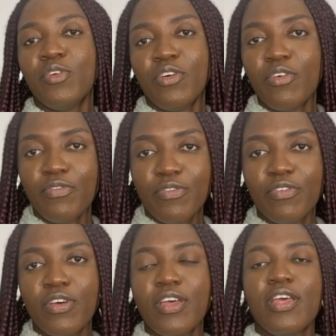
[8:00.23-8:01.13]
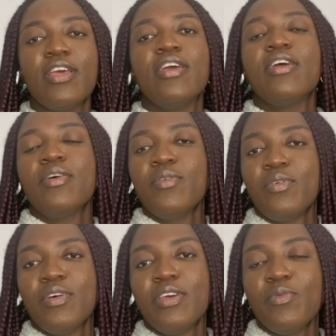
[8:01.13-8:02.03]
note of.
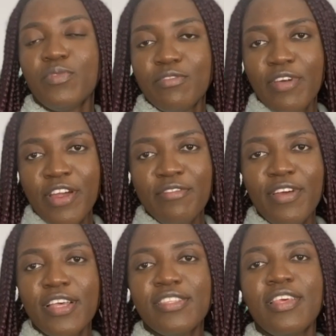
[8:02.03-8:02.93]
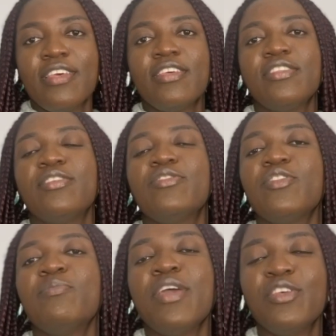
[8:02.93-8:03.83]
The very first thing is you
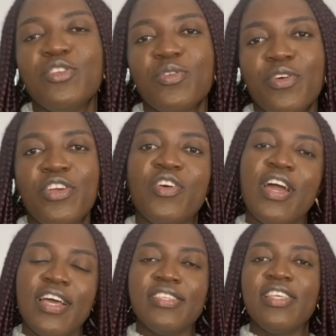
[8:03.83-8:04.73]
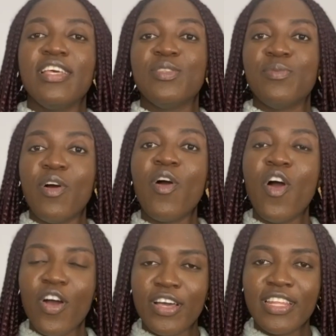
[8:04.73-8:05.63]
should make sure your essay is well
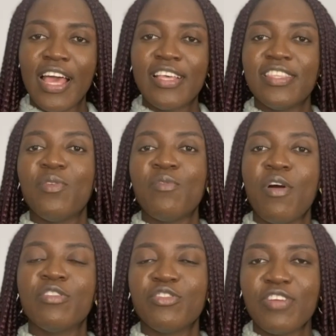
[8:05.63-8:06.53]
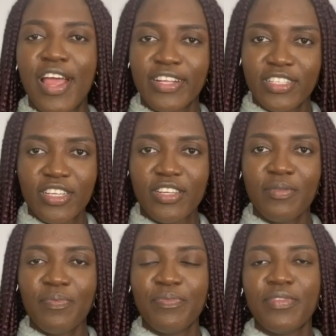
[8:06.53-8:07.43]
organized and well structured.
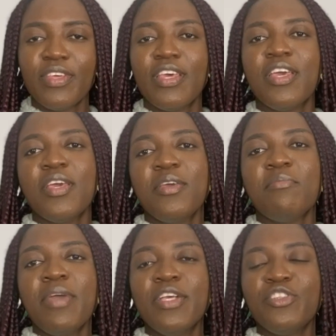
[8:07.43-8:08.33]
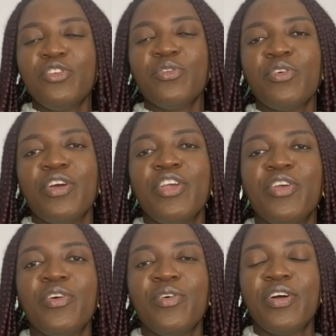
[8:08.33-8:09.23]
Make sure
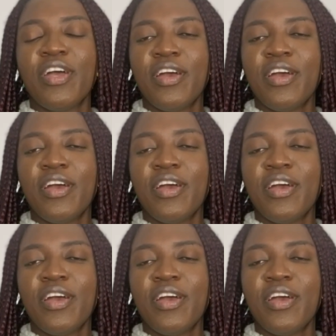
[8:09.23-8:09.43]
you